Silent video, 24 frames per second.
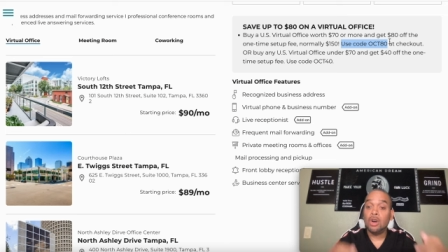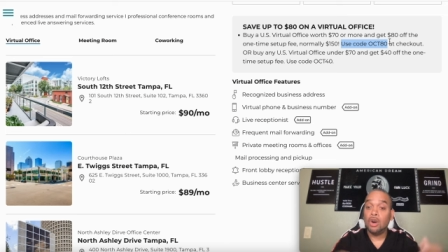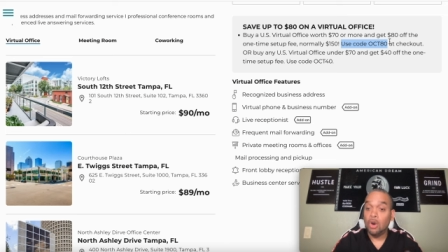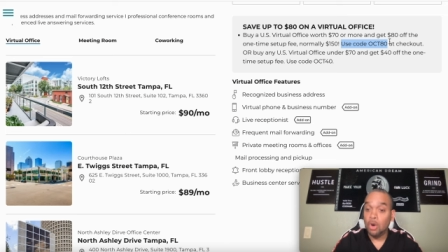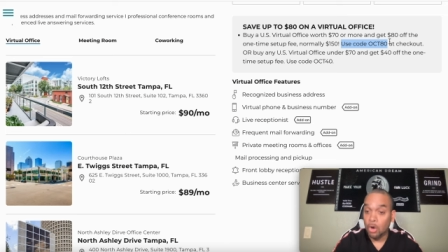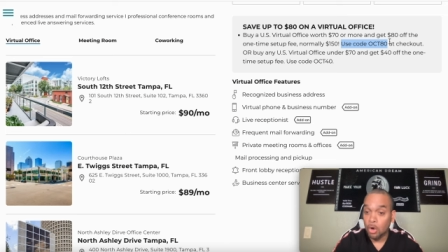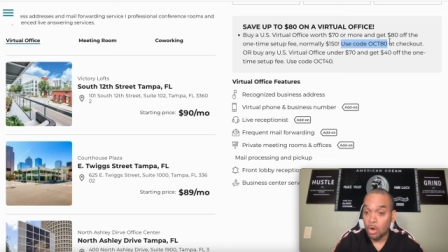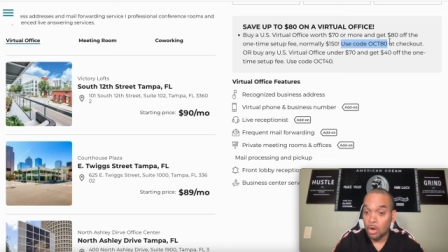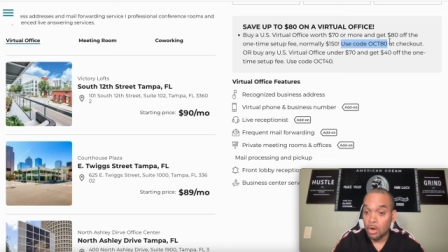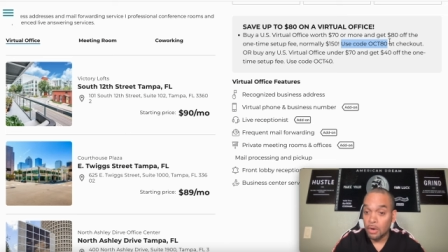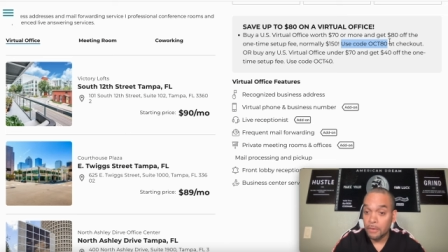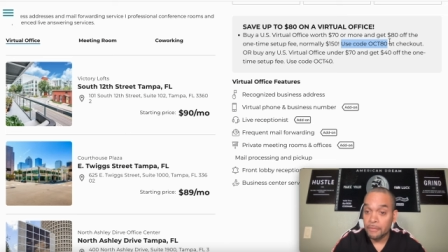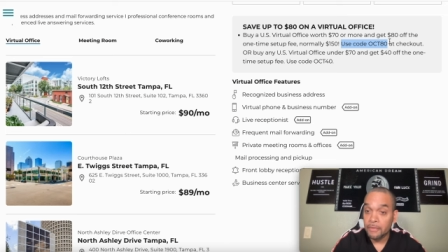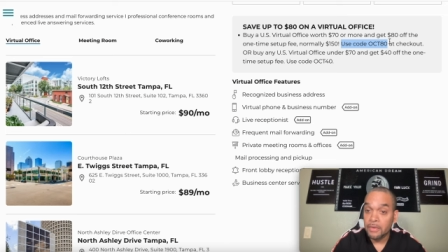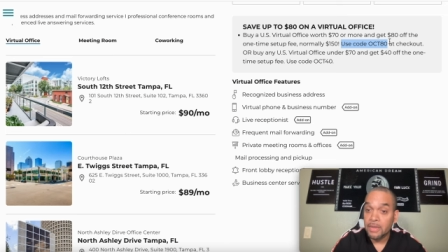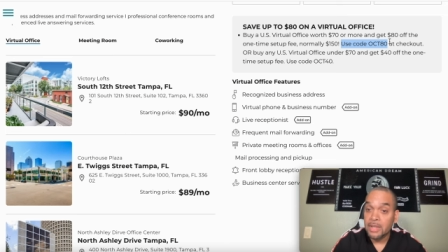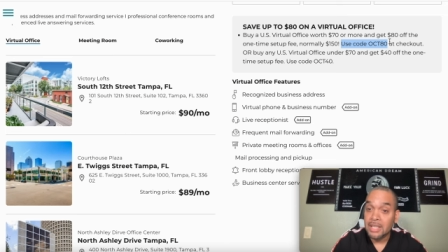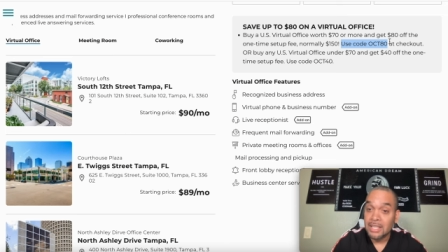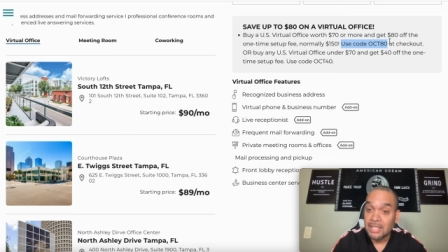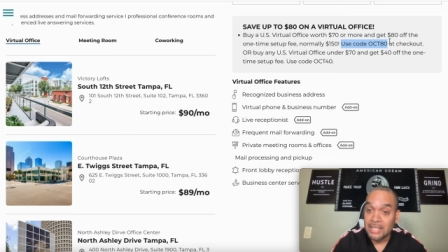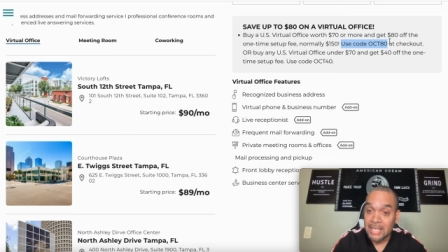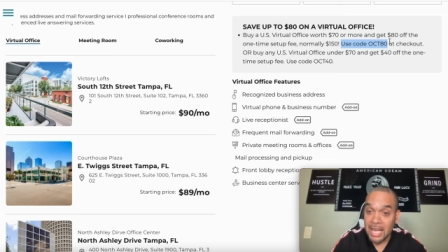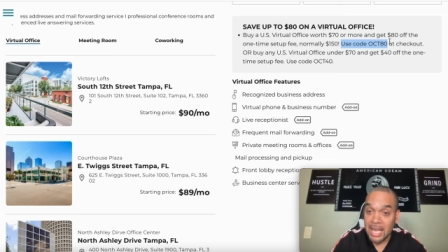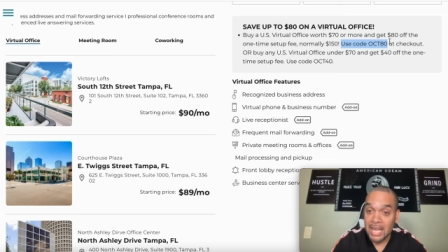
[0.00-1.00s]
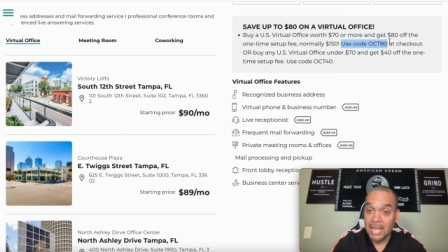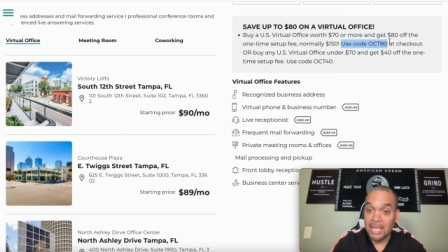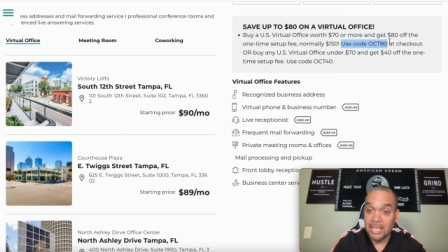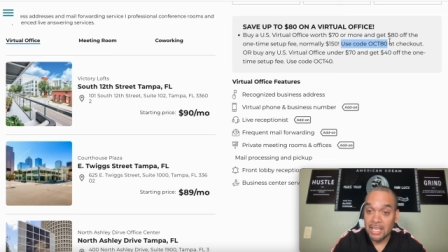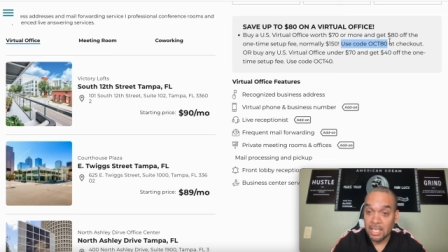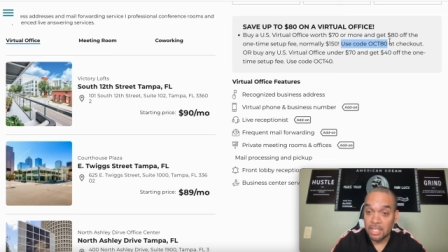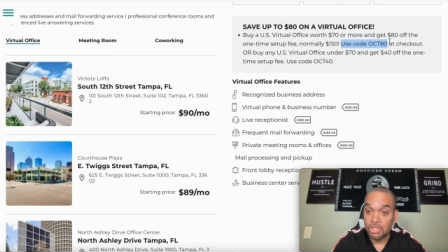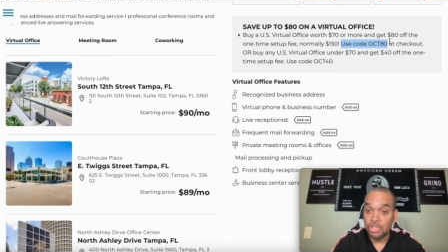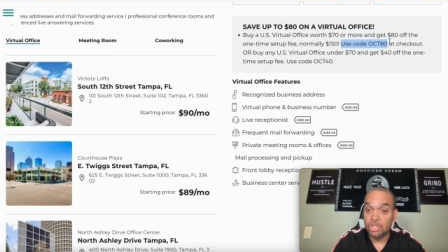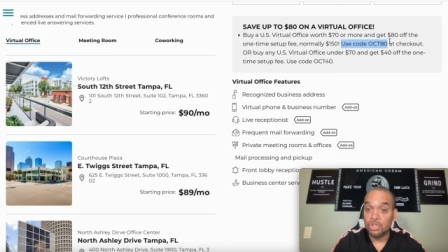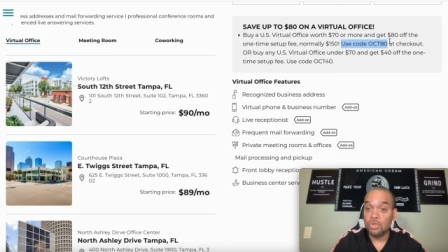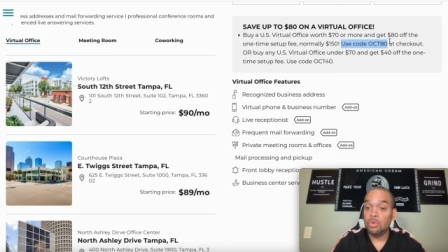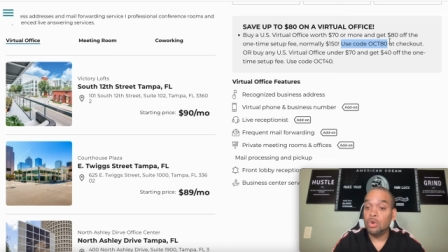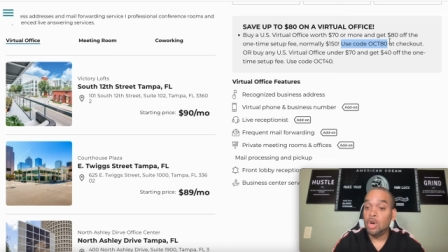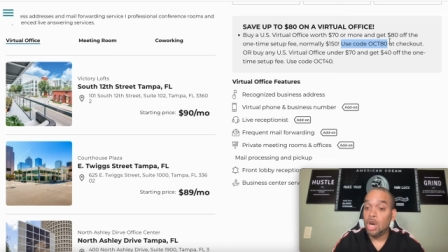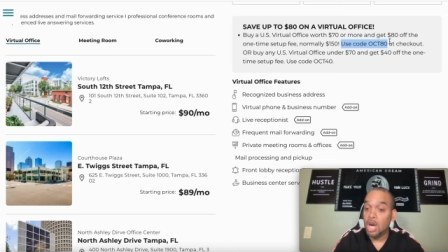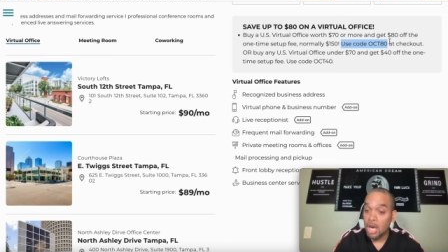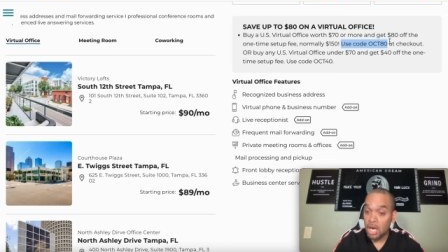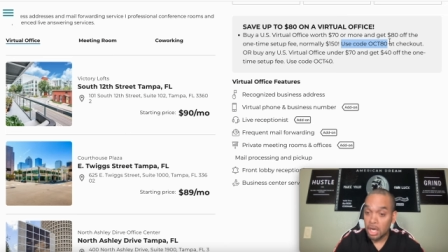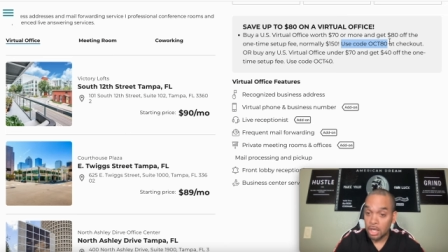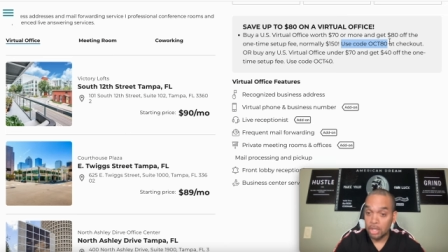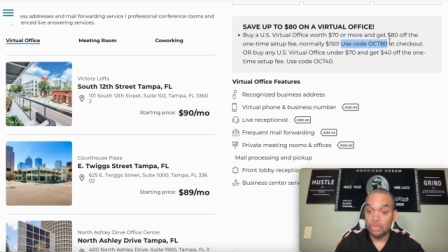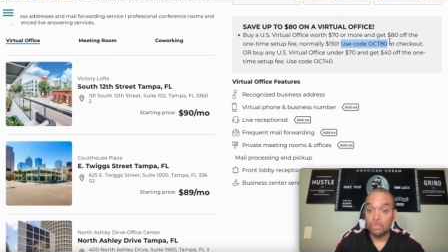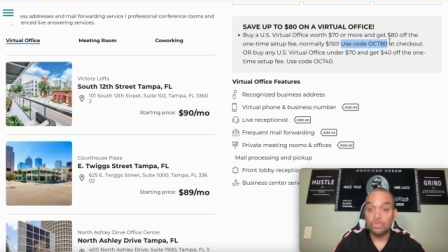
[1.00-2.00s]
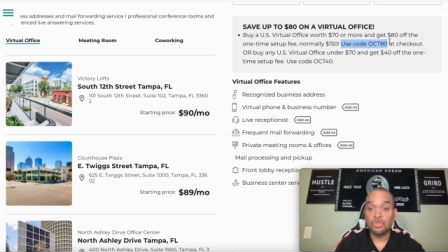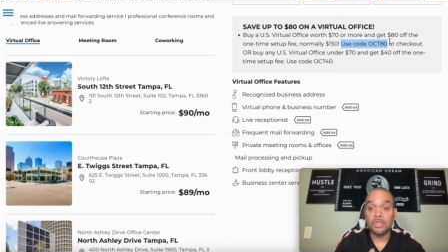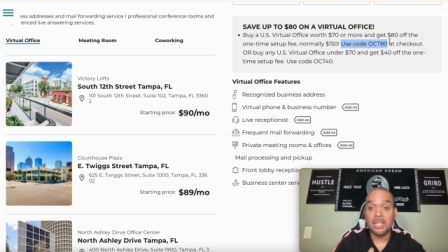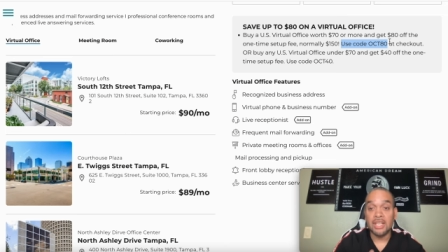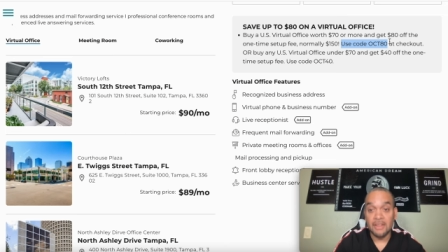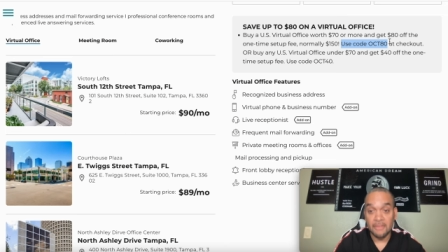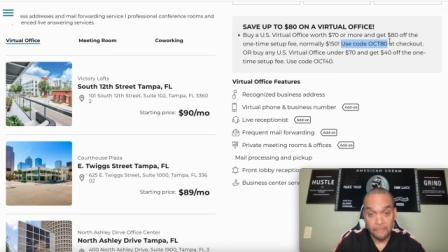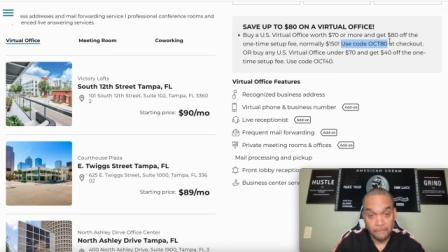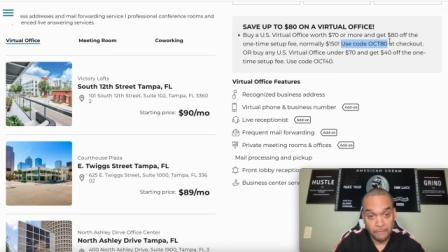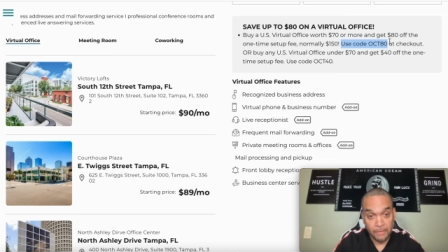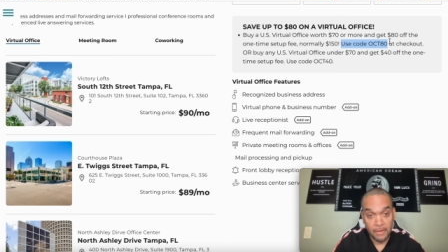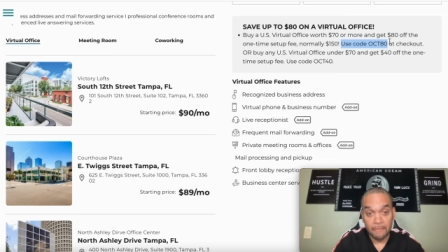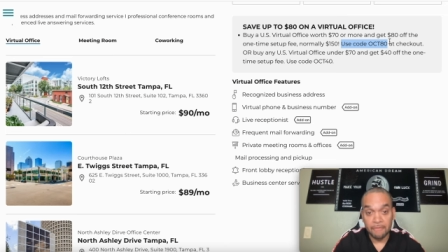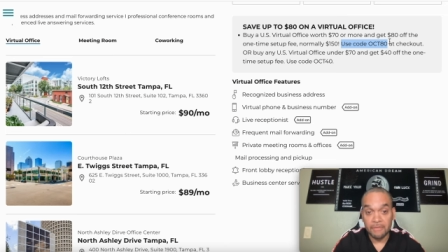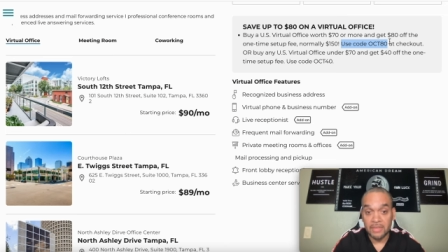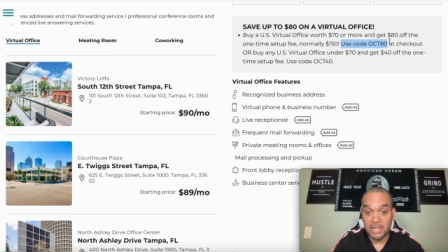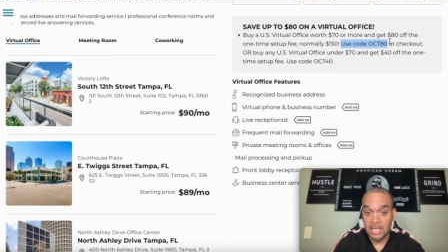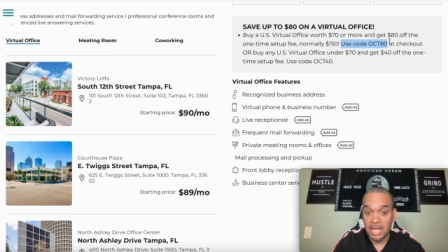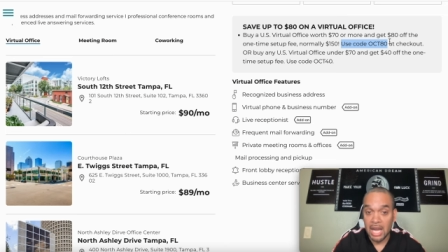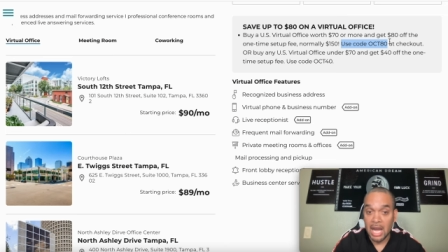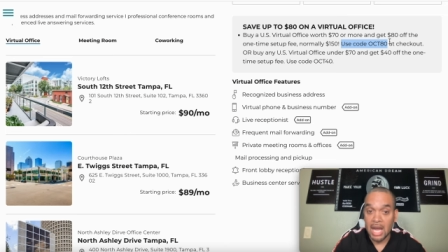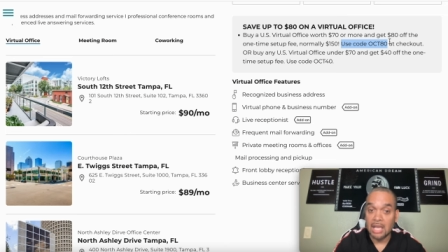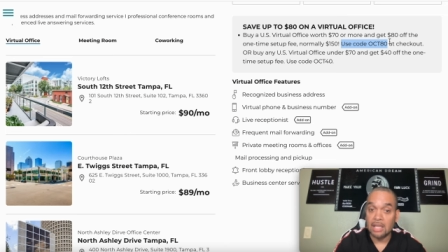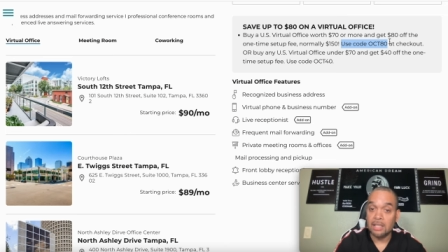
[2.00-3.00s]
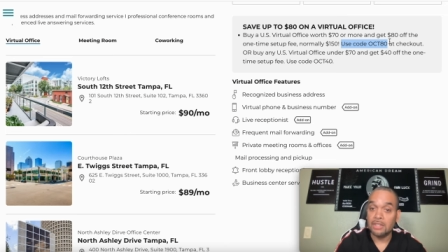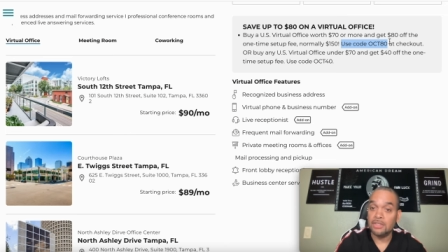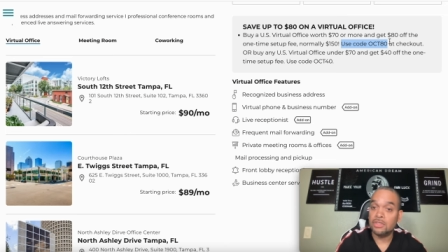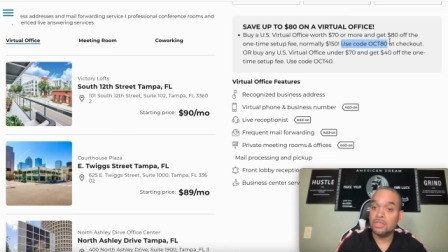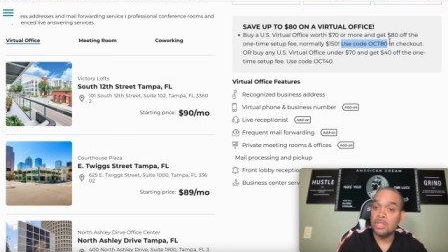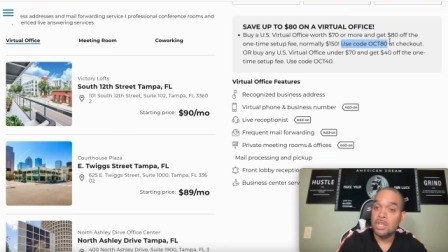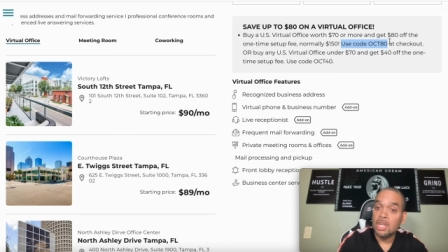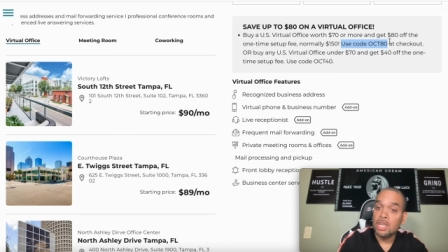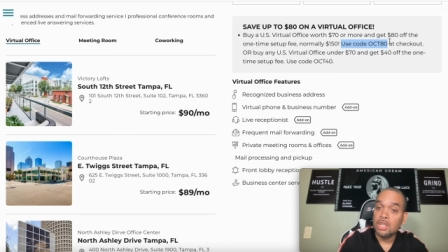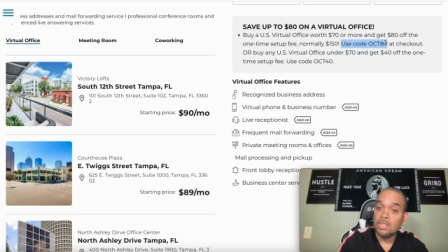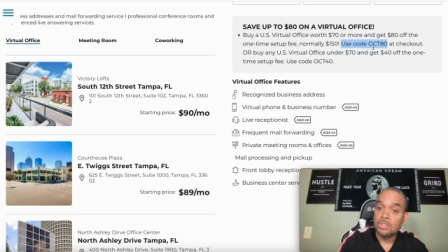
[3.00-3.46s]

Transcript: off that initial $150.